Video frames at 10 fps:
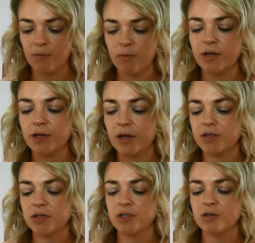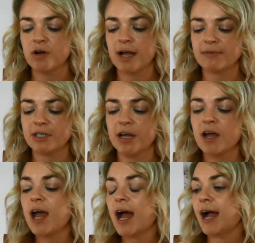when you go to the Dior counter,
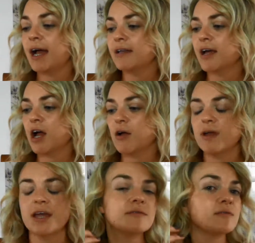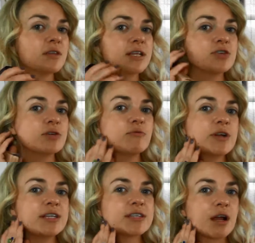and it literally
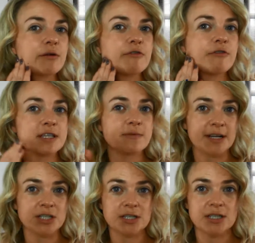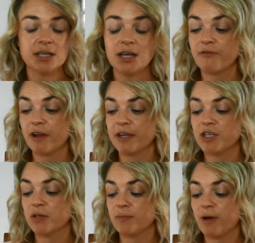reads the colour of your face and matches the
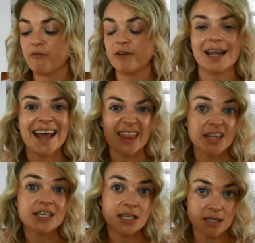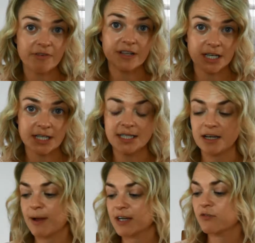foundation perfectly, and this is a fantastic
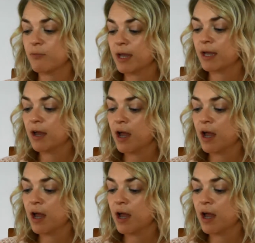match for me.